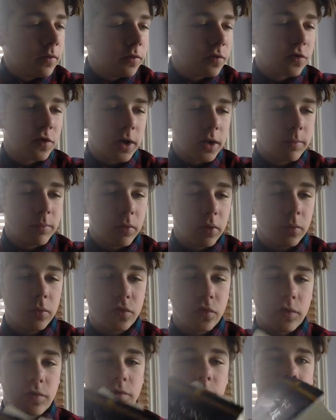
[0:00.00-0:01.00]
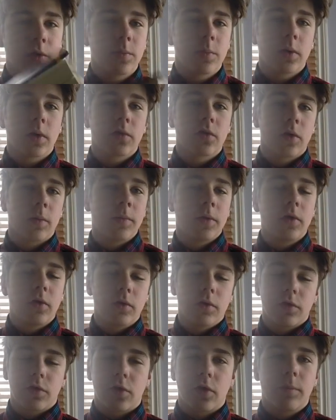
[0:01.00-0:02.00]
The second point was only from this book, so I'm gonna
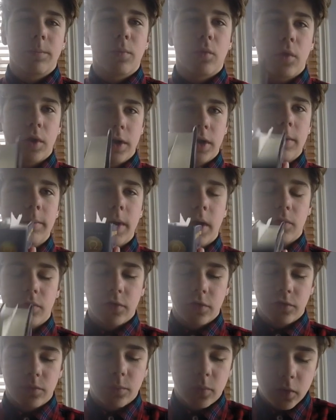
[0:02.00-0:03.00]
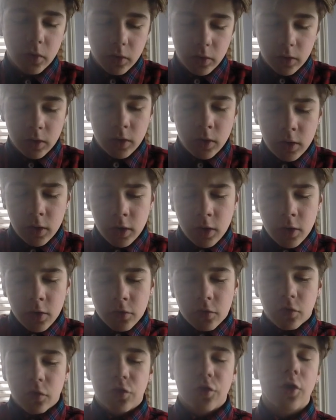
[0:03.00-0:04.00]
do the third point about this book.
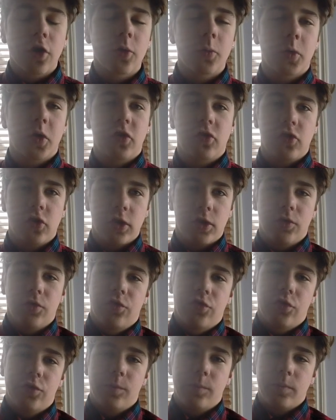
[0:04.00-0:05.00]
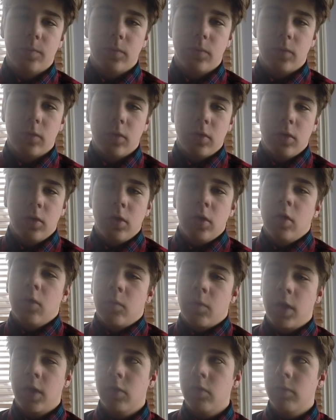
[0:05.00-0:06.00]
So the third reason is
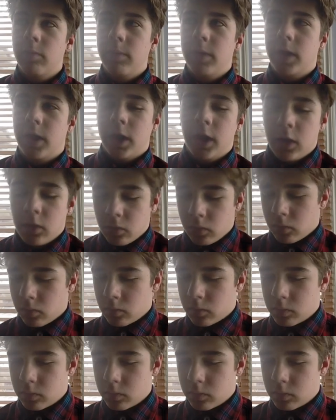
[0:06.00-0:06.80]
right in the beginning,